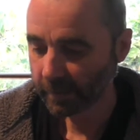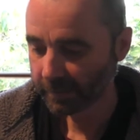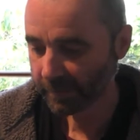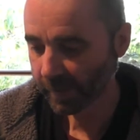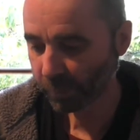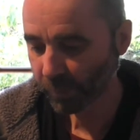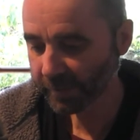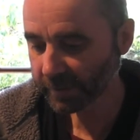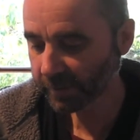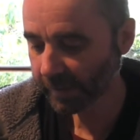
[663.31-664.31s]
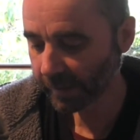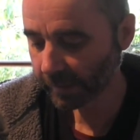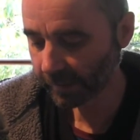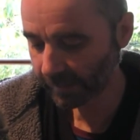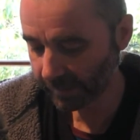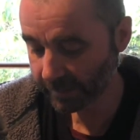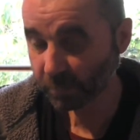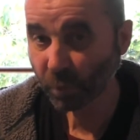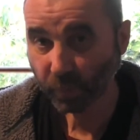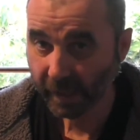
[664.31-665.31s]
So once I get some
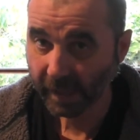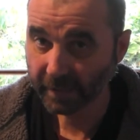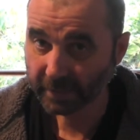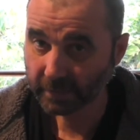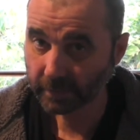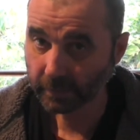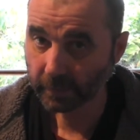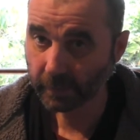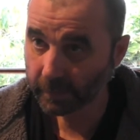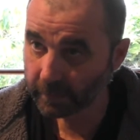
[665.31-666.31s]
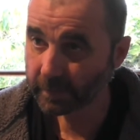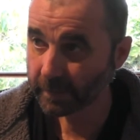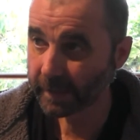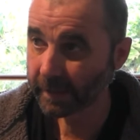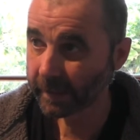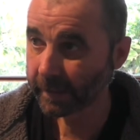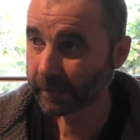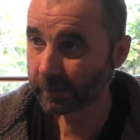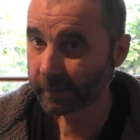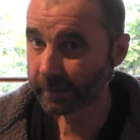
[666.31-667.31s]
more parts into there
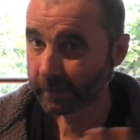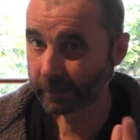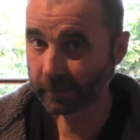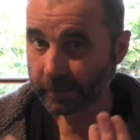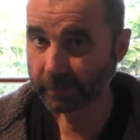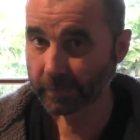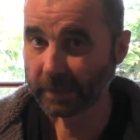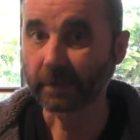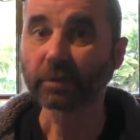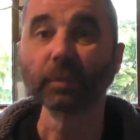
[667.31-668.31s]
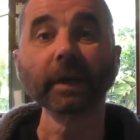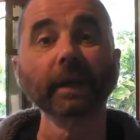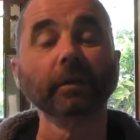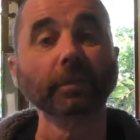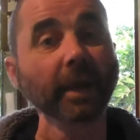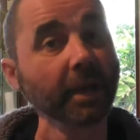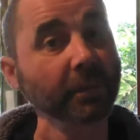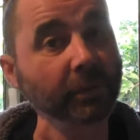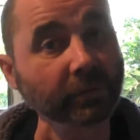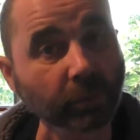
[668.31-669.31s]
and I can get them sent to me and I'm
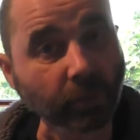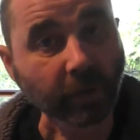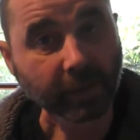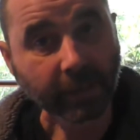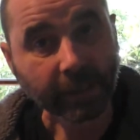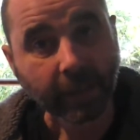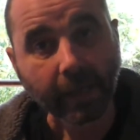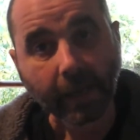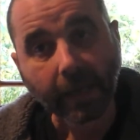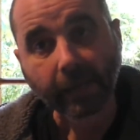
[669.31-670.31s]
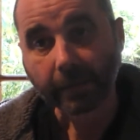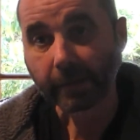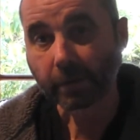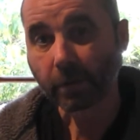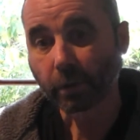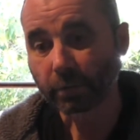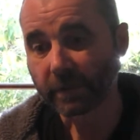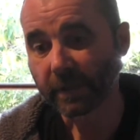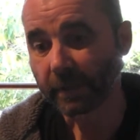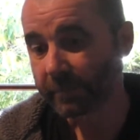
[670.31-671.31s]
happy with the quality, then I'll
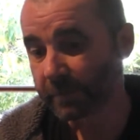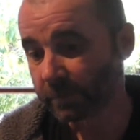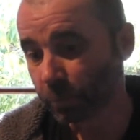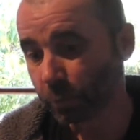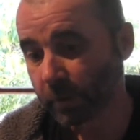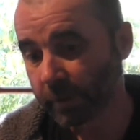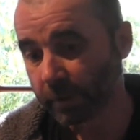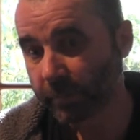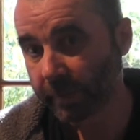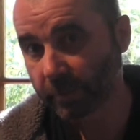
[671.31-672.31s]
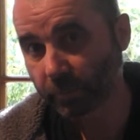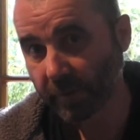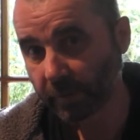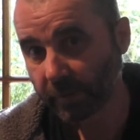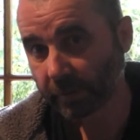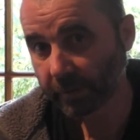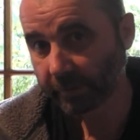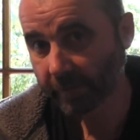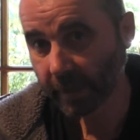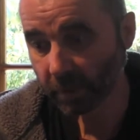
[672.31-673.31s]
set up the store and make them publicly
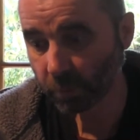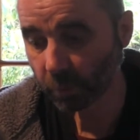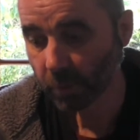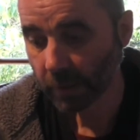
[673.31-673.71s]
available.